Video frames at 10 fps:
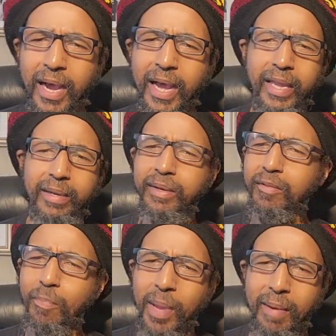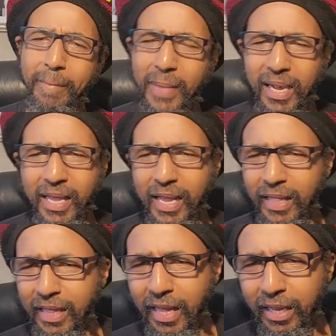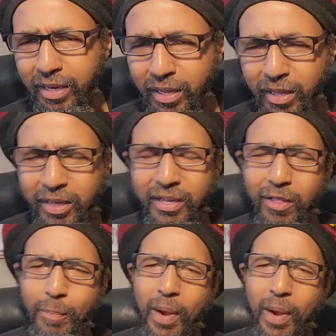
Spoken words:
and he spent millions, and this